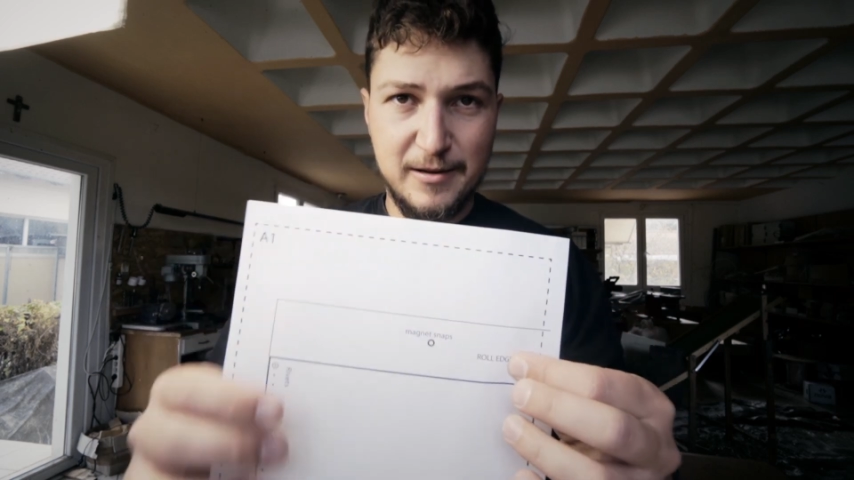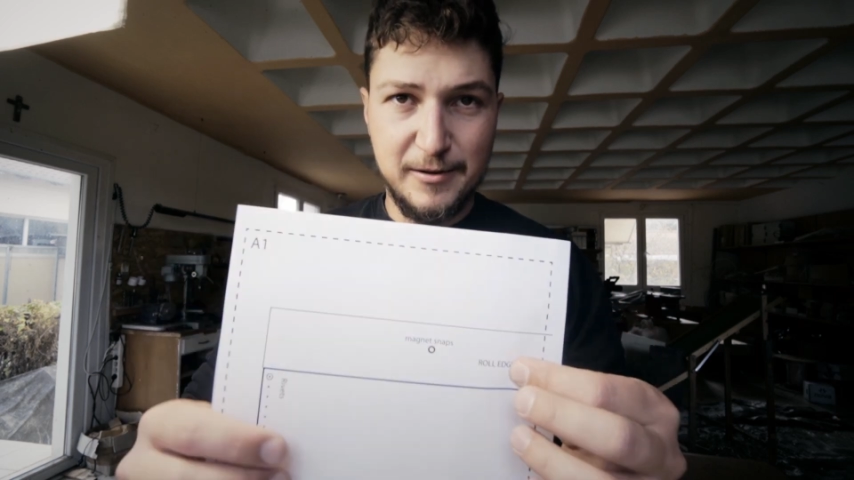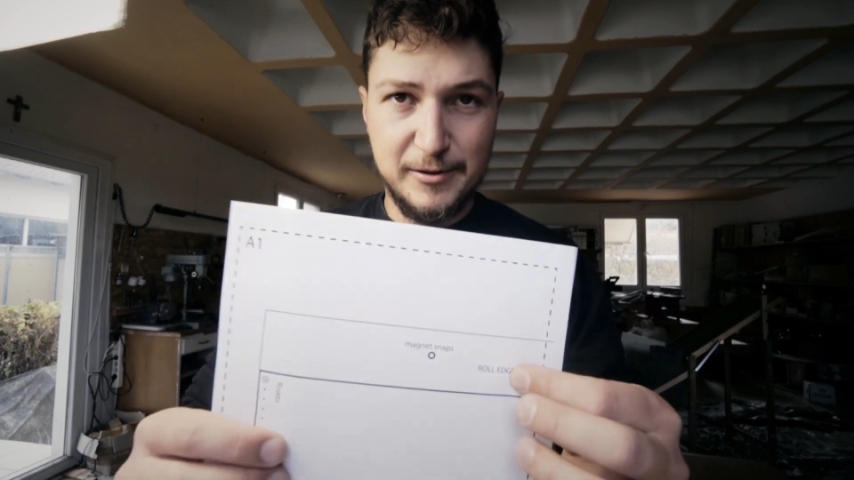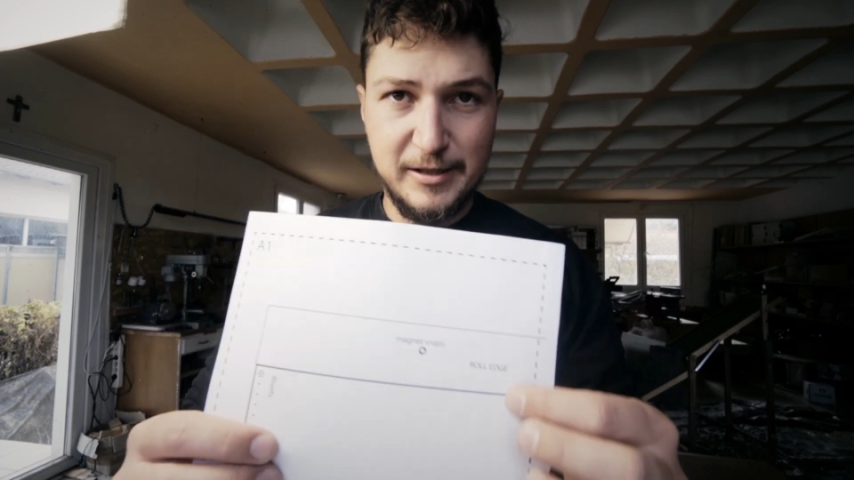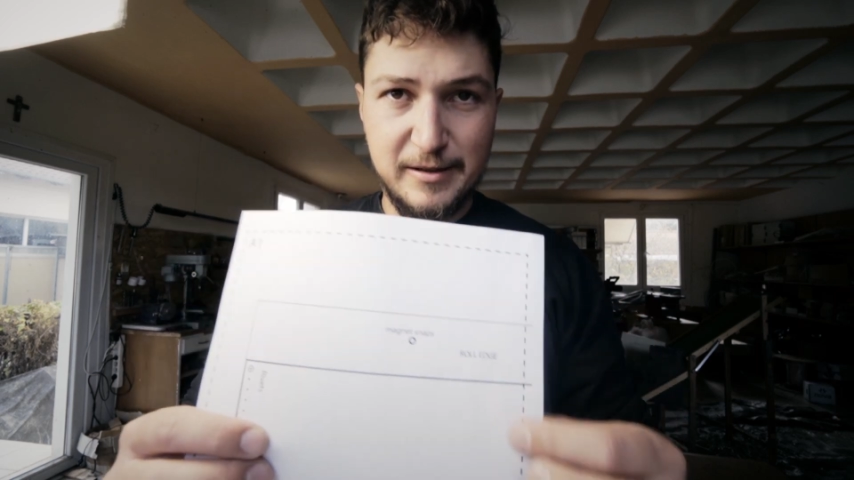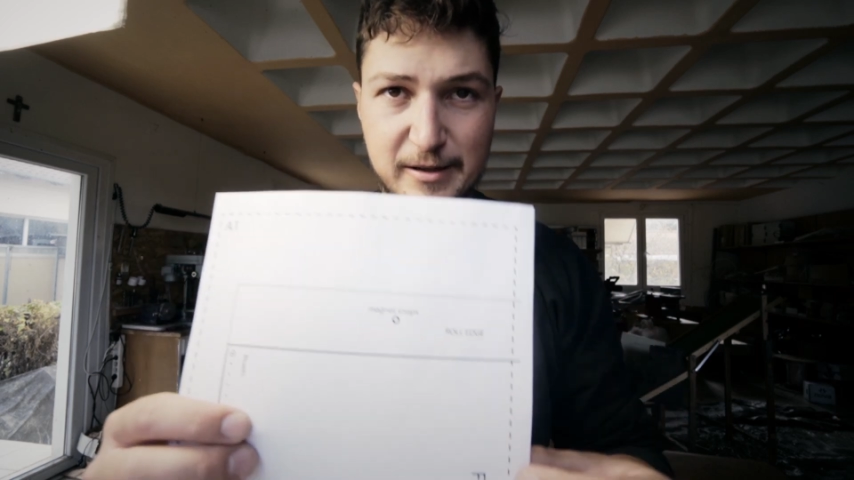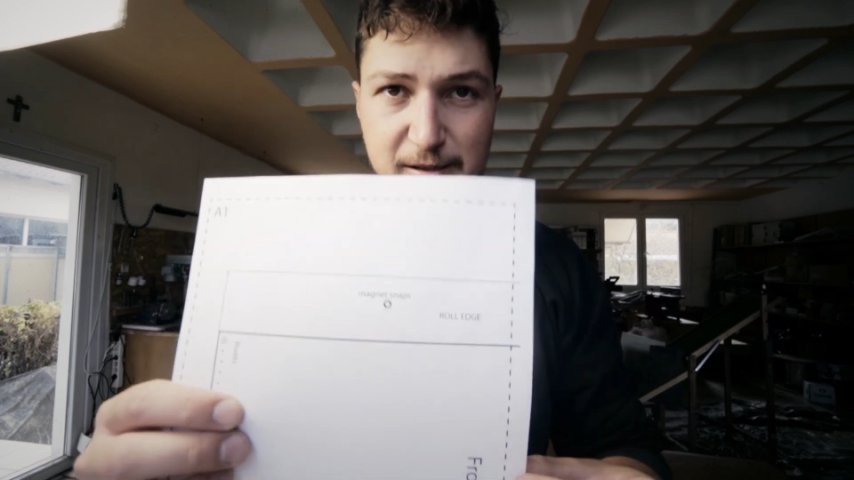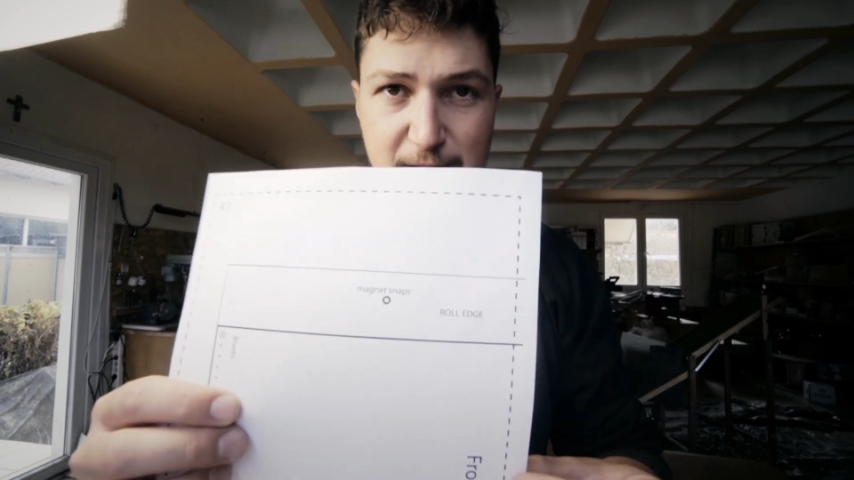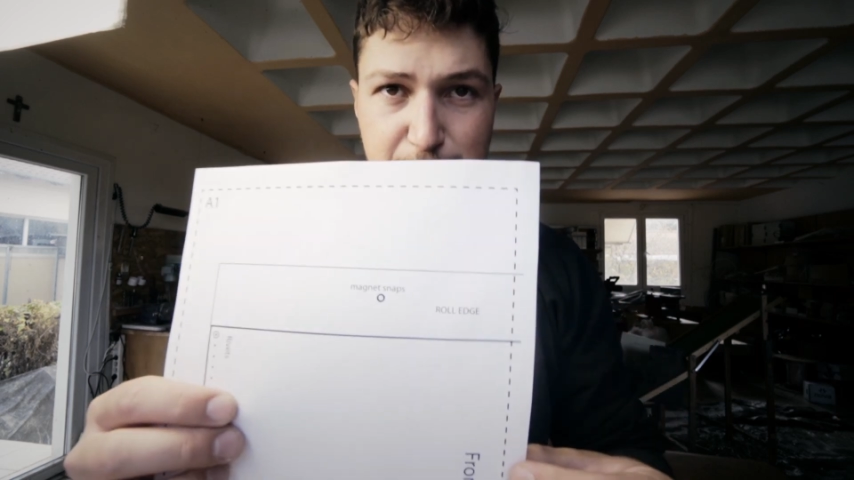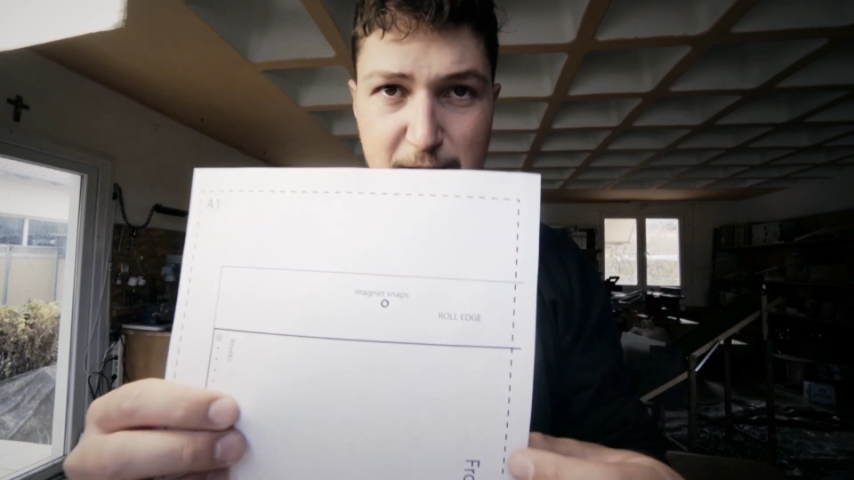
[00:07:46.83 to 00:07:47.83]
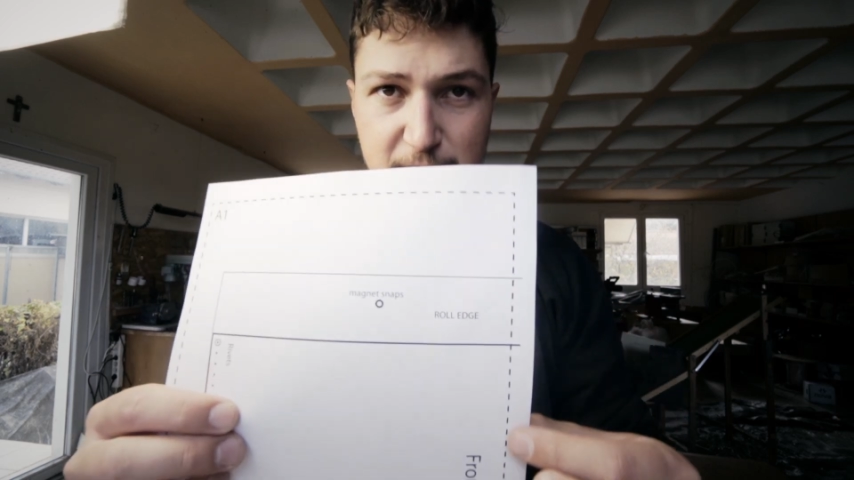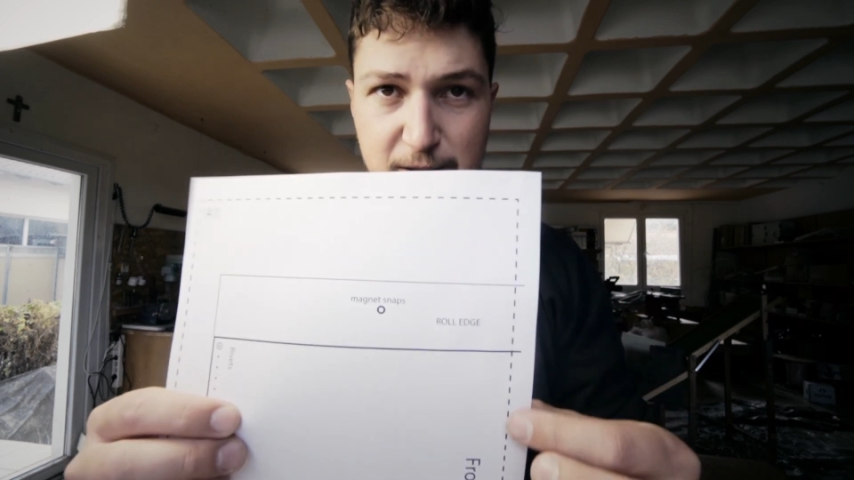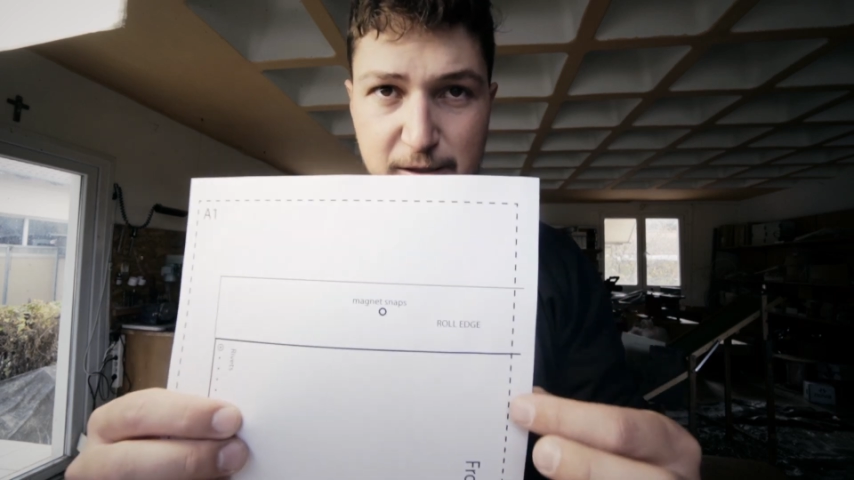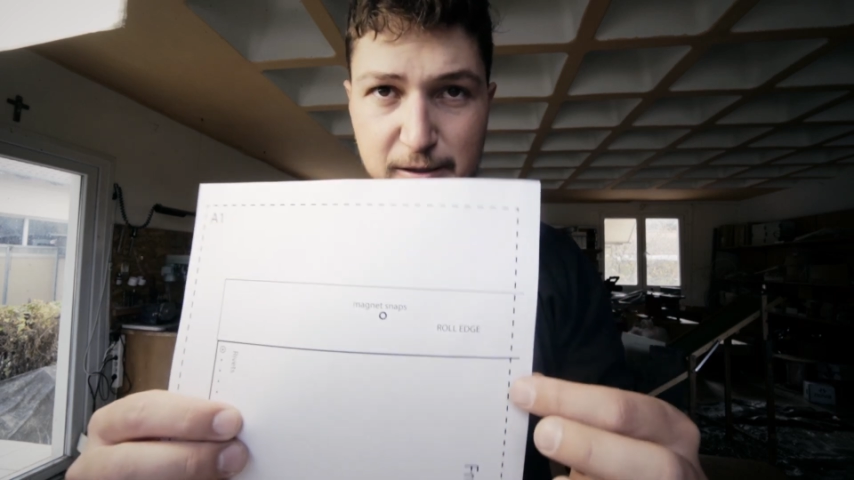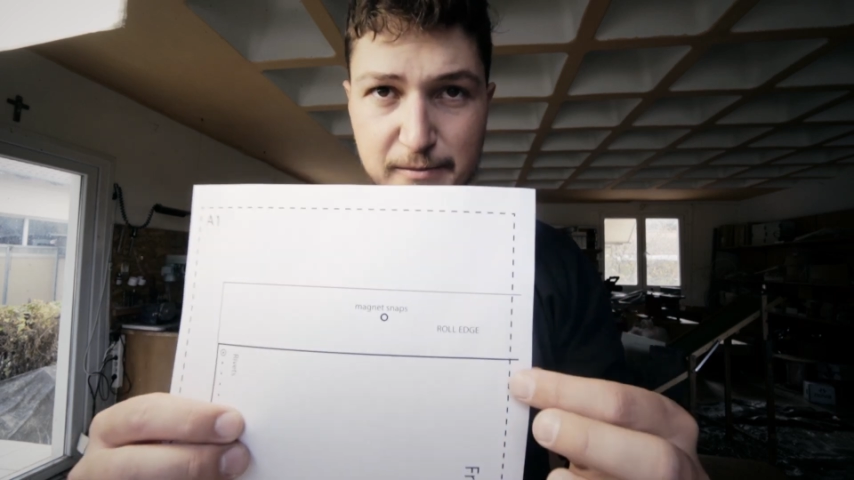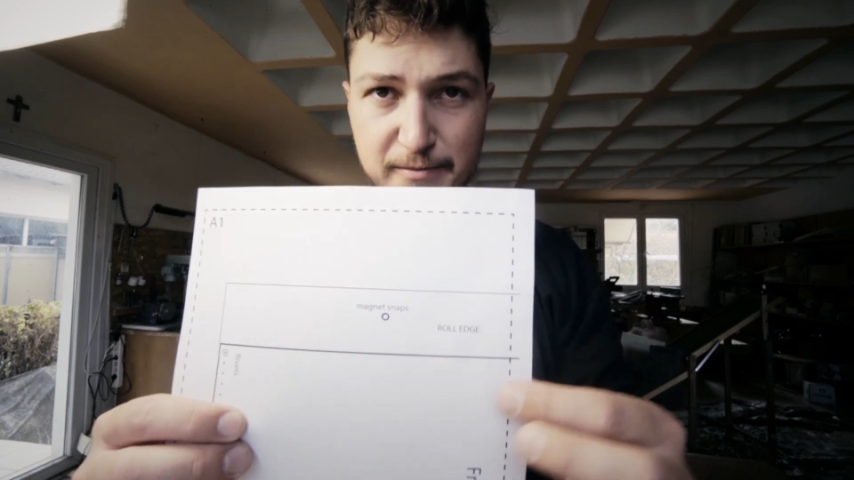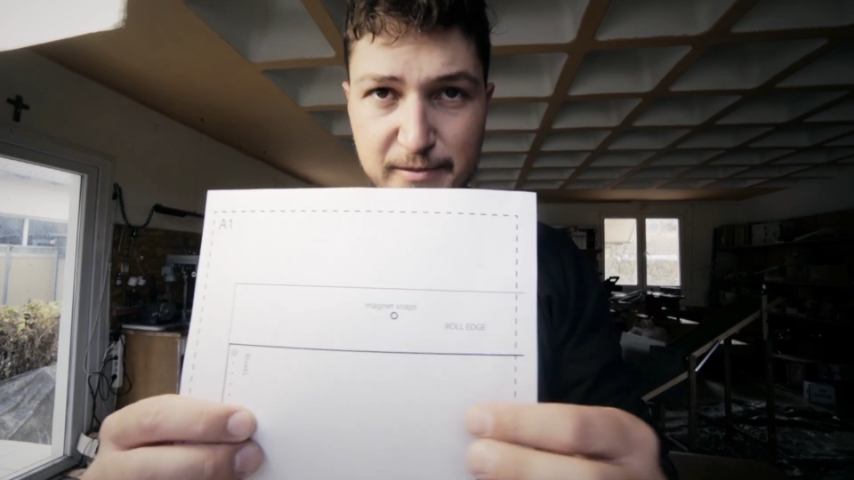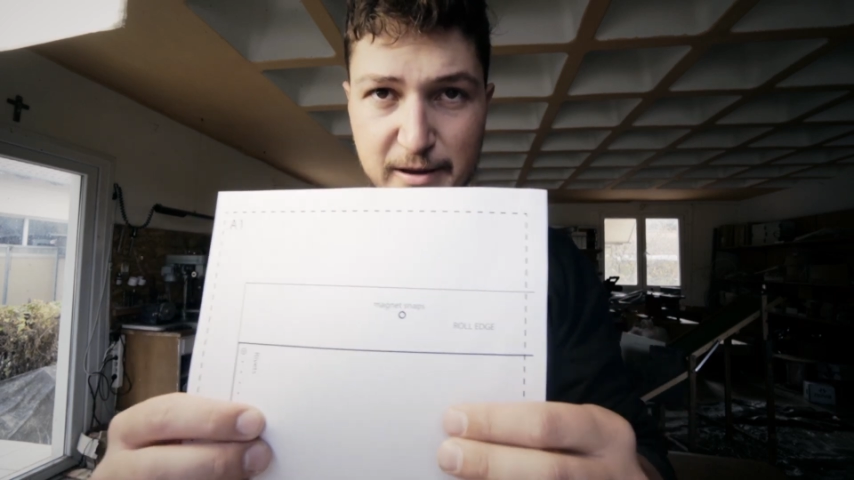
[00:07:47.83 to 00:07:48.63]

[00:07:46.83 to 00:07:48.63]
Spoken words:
You see there's the pattern,